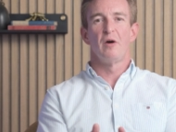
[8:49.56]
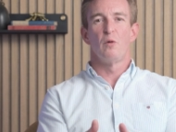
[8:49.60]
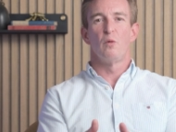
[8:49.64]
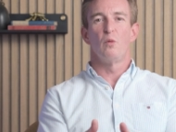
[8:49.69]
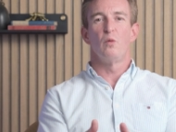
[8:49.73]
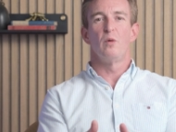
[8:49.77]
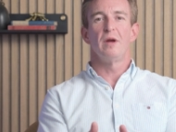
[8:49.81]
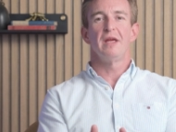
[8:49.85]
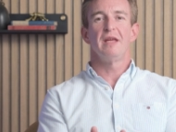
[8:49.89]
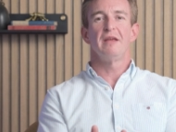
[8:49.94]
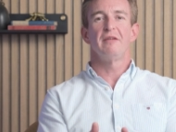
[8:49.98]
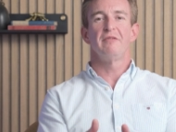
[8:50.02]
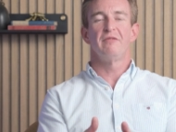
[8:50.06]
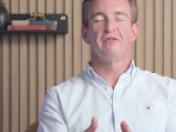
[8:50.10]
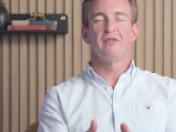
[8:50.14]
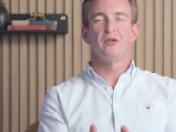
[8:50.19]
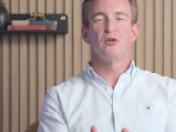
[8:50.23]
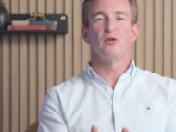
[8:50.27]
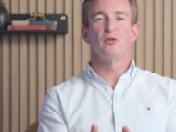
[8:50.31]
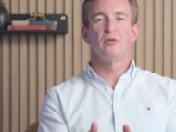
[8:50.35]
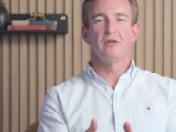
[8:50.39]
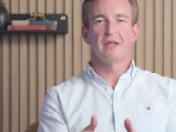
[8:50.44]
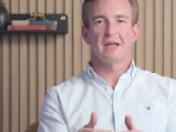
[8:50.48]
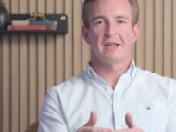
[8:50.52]
we
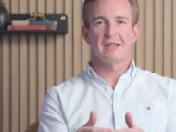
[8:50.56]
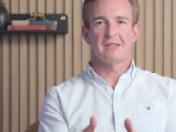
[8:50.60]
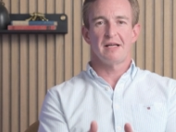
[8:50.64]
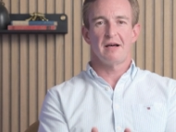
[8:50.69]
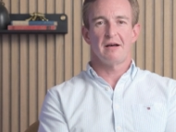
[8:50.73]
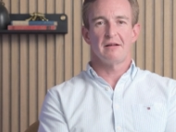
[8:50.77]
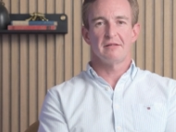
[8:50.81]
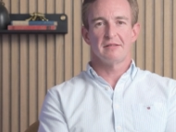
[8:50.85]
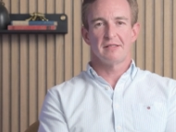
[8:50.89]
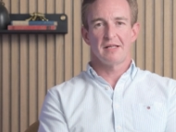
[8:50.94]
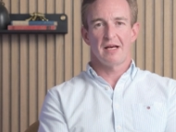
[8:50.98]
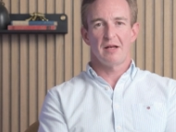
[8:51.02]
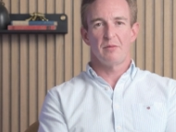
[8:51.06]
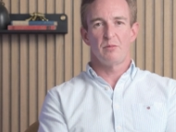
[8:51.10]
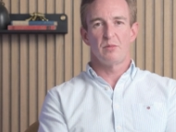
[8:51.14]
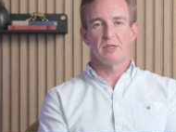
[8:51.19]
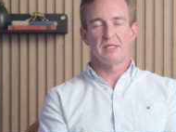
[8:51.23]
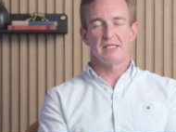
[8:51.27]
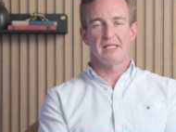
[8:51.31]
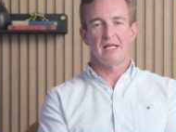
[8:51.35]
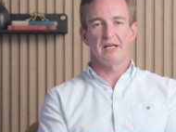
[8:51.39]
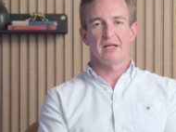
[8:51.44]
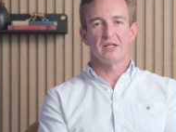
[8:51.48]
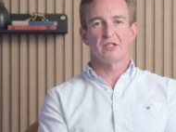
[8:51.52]
view that downside
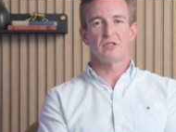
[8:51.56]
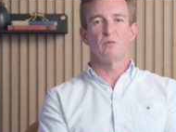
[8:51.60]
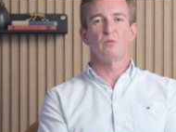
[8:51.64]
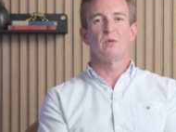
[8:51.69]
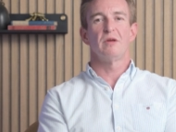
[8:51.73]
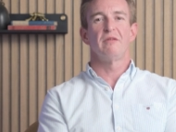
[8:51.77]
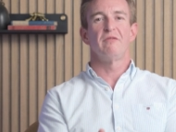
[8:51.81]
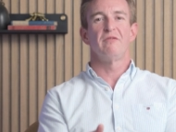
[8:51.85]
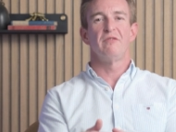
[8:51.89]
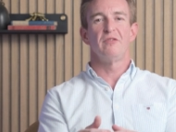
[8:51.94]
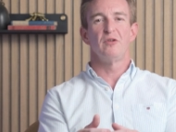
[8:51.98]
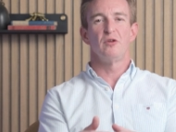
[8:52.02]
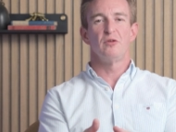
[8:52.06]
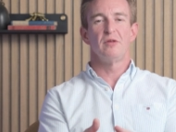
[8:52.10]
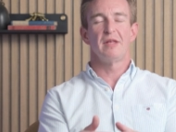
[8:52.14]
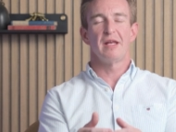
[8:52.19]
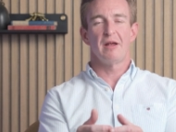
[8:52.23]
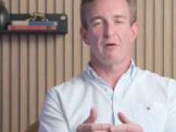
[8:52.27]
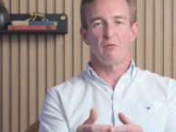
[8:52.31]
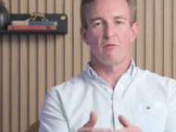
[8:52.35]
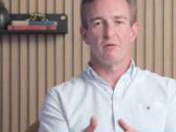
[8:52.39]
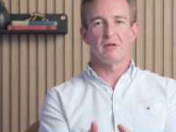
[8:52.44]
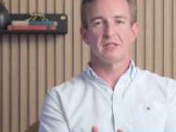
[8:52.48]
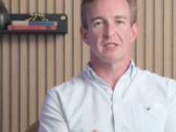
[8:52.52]
protection, we view
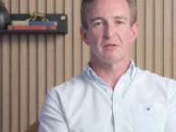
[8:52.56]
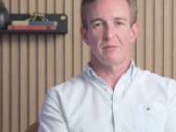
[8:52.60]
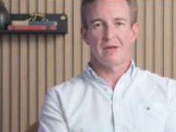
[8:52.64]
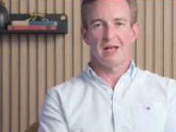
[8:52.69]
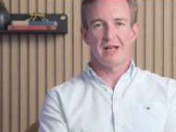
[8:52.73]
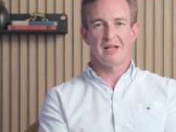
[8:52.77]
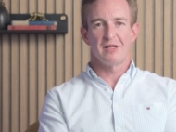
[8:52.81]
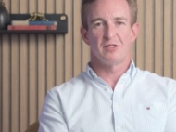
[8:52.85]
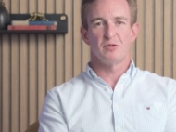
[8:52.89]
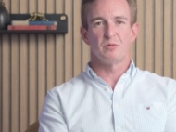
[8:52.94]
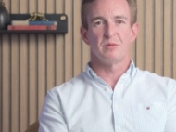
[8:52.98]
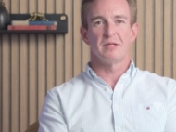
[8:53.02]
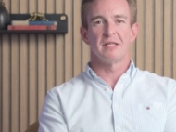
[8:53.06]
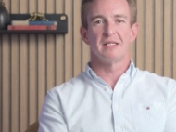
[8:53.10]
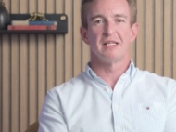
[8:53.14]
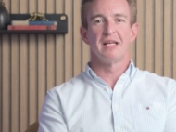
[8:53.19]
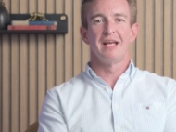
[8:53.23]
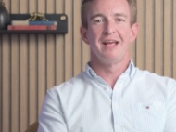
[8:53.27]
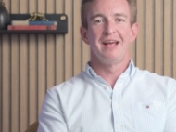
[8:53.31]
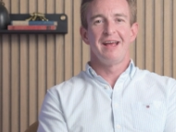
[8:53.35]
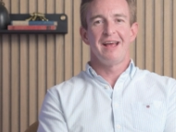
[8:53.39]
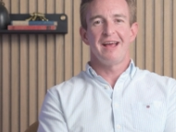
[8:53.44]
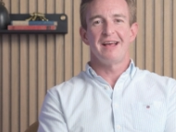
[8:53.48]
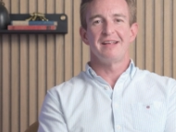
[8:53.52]
that risk management
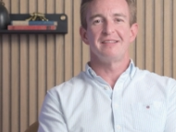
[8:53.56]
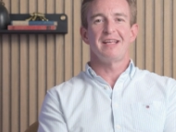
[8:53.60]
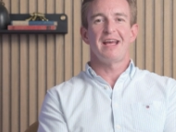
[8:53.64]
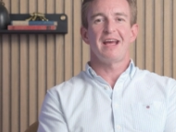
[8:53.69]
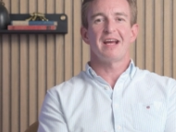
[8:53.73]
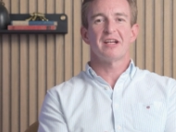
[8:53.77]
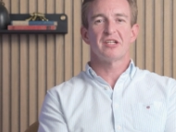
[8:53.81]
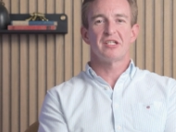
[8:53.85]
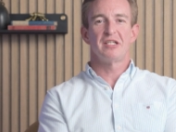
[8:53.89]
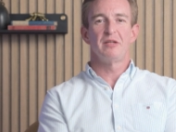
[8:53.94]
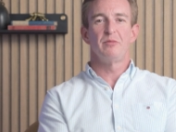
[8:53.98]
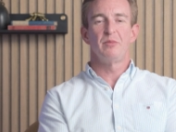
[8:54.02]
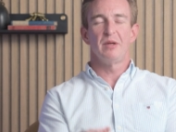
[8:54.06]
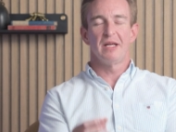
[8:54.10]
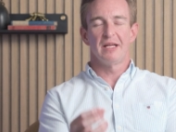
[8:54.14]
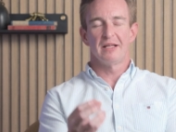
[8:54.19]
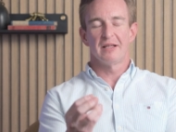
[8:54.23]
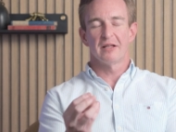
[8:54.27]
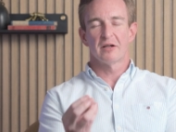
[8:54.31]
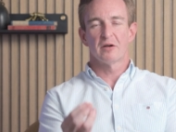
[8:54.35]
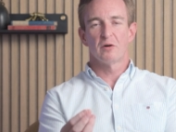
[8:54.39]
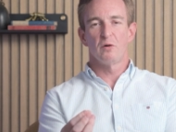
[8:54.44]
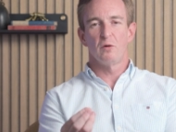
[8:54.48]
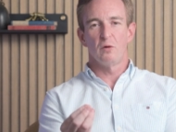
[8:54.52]
as actually being
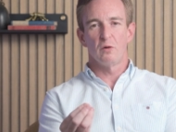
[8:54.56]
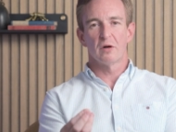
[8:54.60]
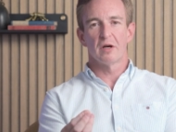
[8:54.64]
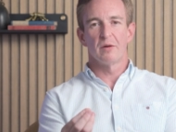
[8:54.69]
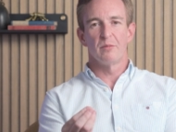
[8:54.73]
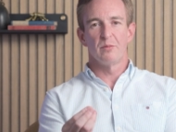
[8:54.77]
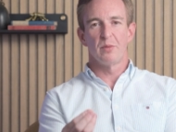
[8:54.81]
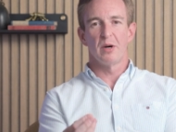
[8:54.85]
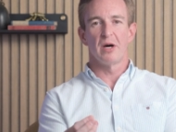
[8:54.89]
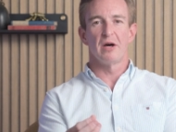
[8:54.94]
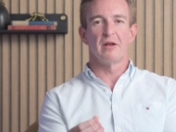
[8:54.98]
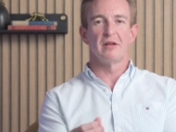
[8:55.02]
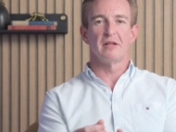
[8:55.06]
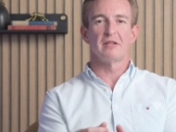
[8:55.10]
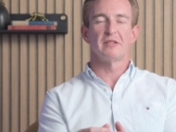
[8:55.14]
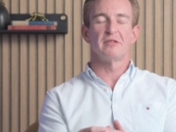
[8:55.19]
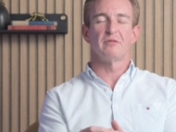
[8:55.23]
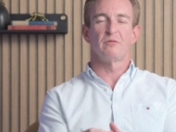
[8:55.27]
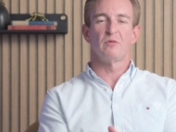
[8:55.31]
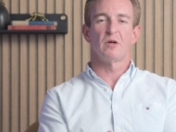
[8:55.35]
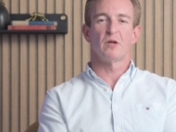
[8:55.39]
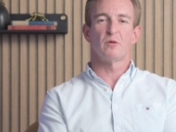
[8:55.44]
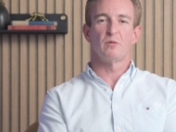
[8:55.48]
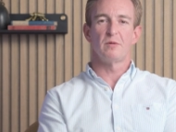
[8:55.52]
the core component
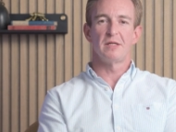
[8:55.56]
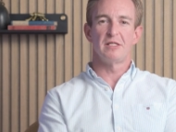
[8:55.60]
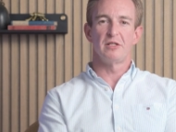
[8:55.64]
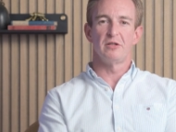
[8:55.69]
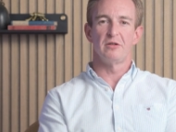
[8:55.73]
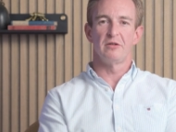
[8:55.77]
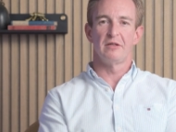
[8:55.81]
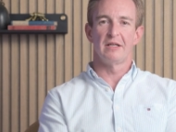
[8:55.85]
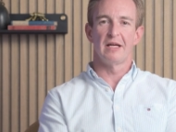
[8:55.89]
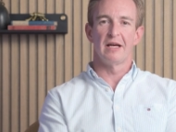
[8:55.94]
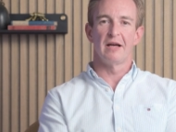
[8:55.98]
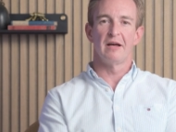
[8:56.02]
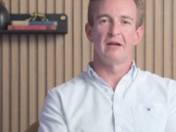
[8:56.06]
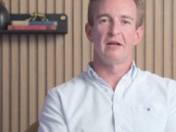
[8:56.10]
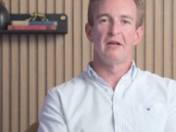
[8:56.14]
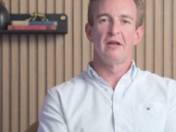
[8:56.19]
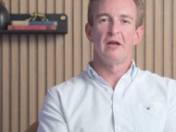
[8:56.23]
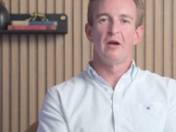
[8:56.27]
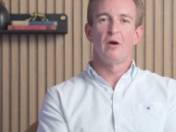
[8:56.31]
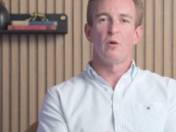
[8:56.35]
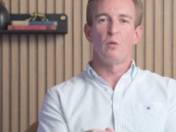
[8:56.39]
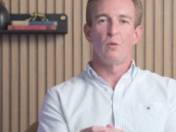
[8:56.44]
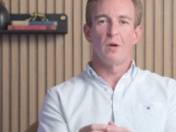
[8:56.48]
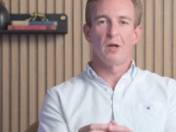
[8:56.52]
of what we do here.
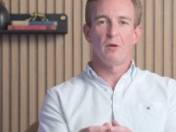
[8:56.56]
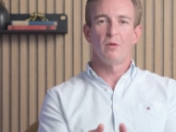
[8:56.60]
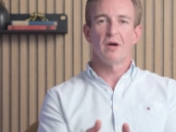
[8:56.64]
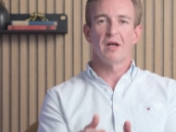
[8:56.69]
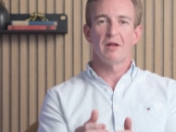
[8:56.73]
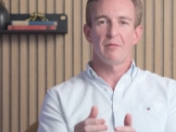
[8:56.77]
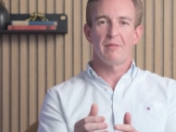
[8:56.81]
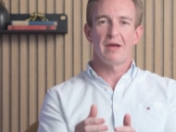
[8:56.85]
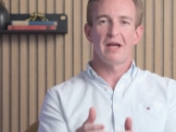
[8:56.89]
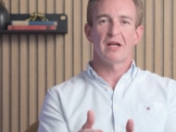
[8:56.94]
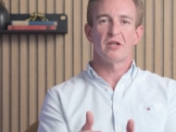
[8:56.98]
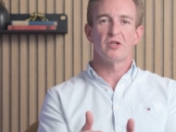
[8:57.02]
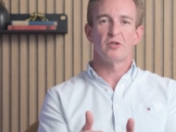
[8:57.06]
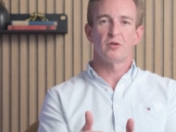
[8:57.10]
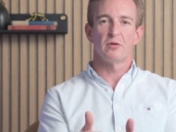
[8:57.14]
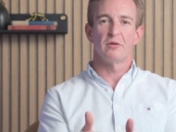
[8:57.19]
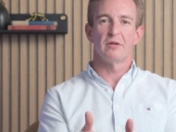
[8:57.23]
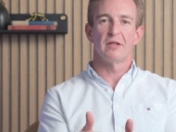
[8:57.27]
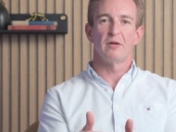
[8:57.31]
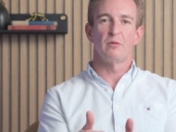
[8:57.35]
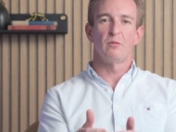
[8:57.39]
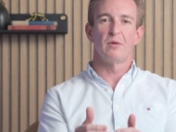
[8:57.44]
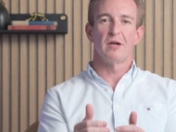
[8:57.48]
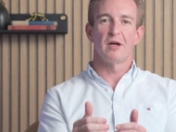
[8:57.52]
We want to make sure
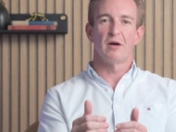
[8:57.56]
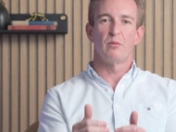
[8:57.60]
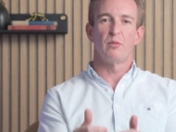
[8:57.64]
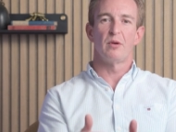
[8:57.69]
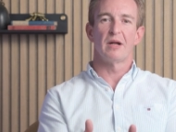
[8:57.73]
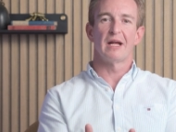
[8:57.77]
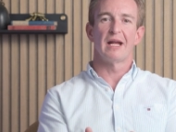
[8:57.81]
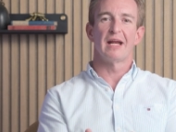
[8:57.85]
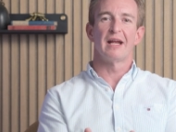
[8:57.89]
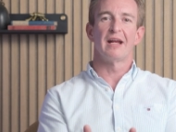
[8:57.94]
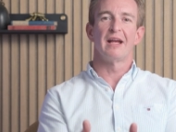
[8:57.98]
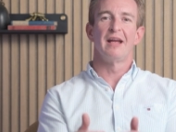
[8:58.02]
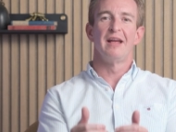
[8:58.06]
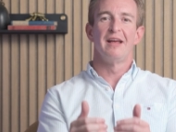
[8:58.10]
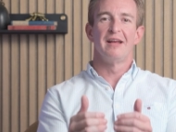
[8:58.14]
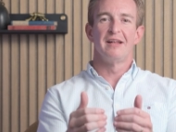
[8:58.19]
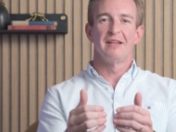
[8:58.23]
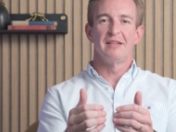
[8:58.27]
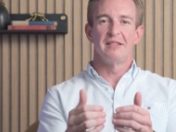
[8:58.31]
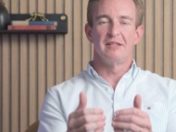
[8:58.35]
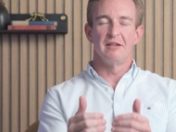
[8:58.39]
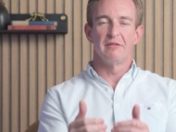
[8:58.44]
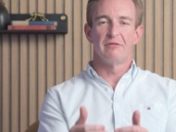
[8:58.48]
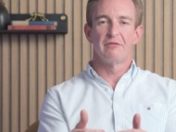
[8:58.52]
that we are bringing
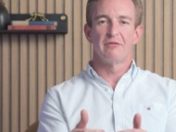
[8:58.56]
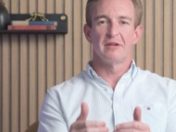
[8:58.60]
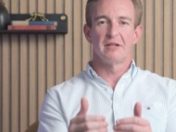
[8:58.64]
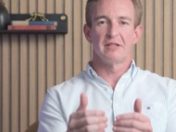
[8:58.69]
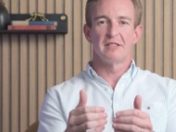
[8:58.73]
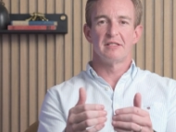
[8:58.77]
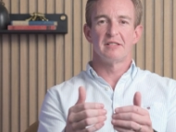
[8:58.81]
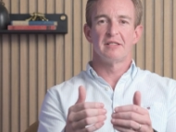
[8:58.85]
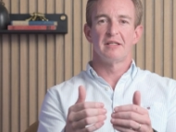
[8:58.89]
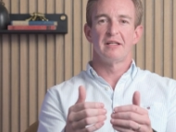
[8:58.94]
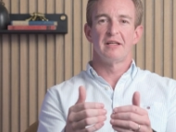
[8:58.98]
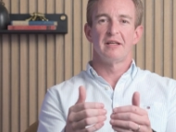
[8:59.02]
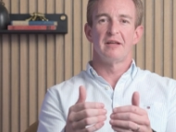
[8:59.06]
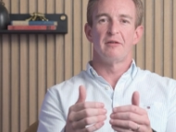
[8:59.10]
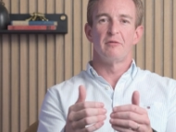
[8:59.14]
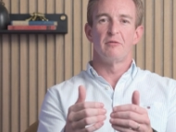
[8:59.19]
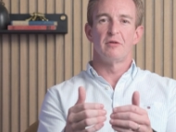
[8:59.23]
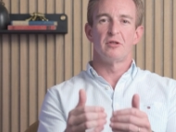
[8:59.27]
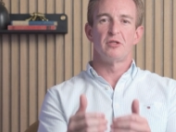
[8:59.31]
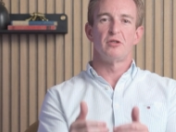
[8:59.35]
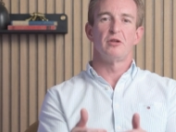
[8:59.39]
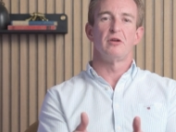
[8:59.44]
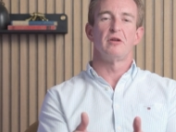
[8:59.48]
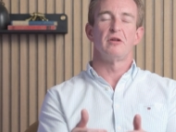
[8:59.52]
different
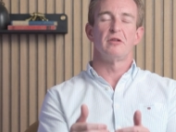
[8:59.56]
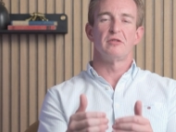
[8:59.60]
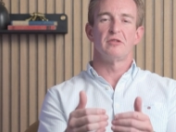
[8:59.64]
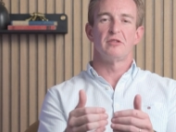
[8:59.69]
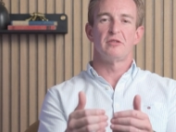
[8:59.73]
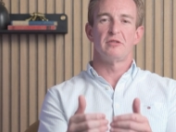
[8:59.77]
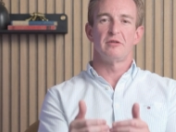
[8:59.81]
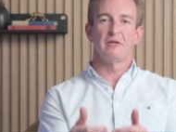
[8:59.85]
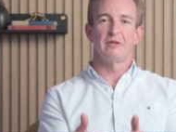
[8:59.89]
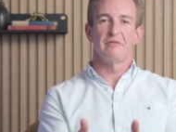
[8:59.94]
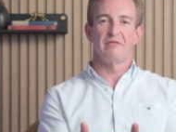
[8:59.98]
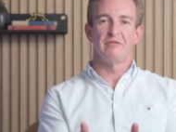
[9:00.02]
returns to